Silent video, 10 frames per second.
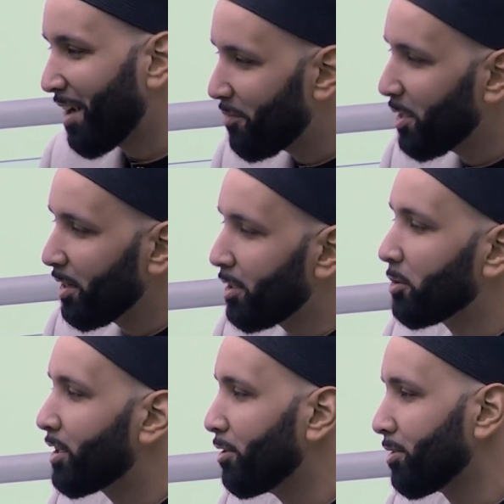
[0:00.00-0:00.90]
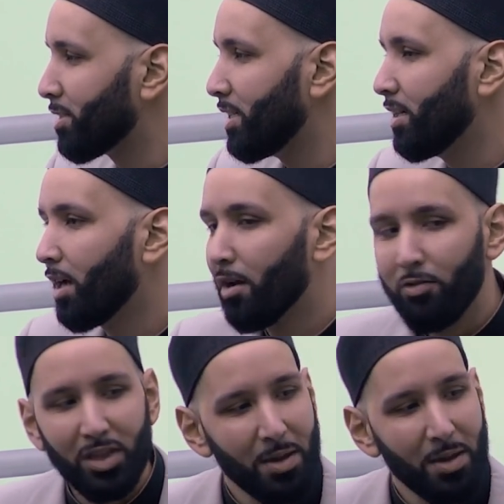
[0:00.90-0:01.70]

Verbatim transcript: I feel a little guilty for the